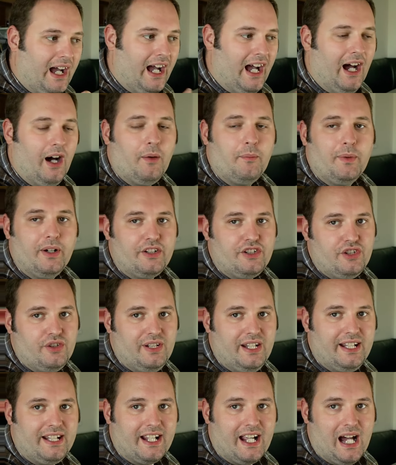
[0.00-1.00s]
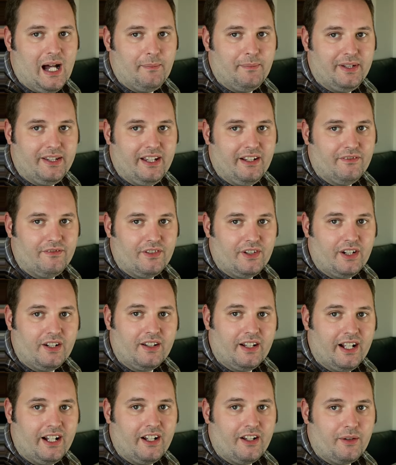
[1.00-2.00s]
how much you need to compensate for your light